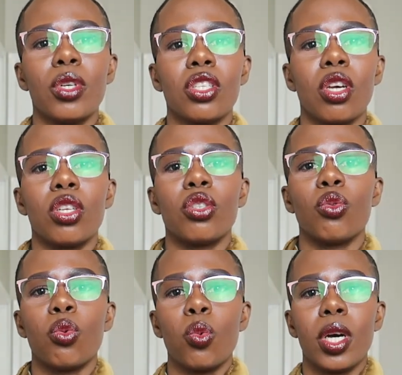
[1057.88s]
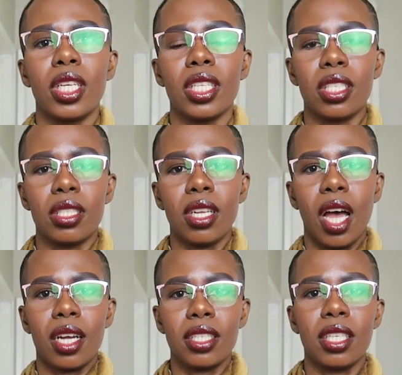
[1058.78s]
we're just gonna do one little
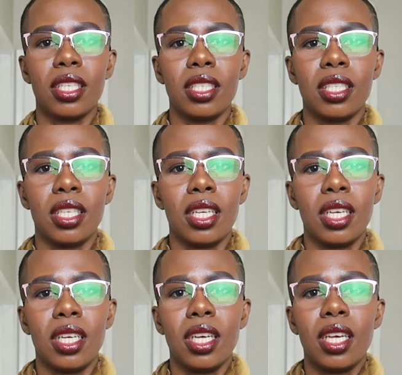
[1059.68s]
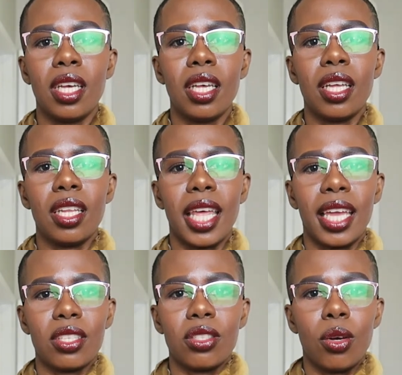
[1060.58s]
knot
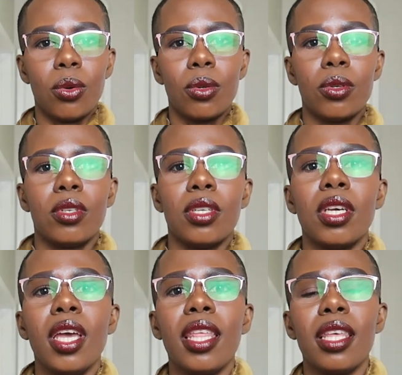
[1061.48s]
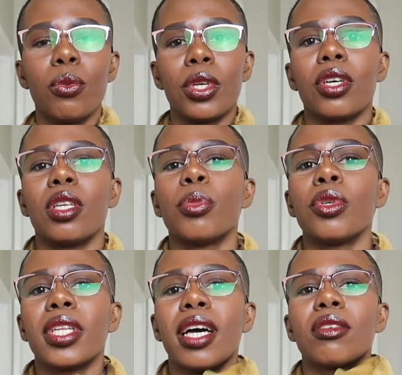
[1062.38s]
like so. And then we're gonna
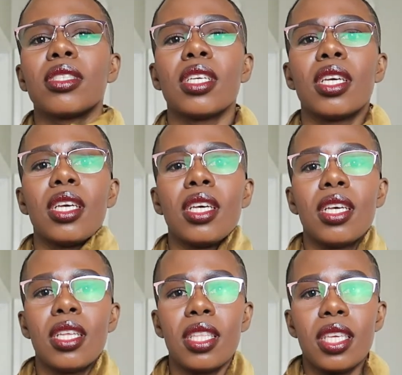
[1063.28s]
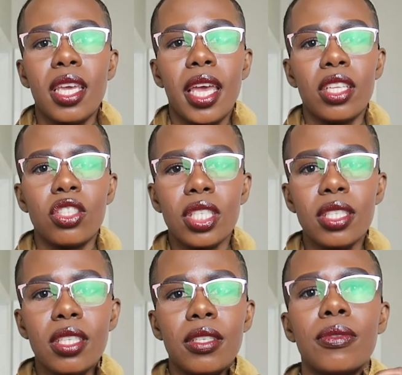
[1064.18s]
pull out the
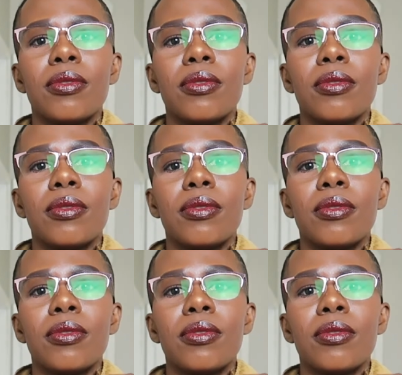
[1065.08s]
edges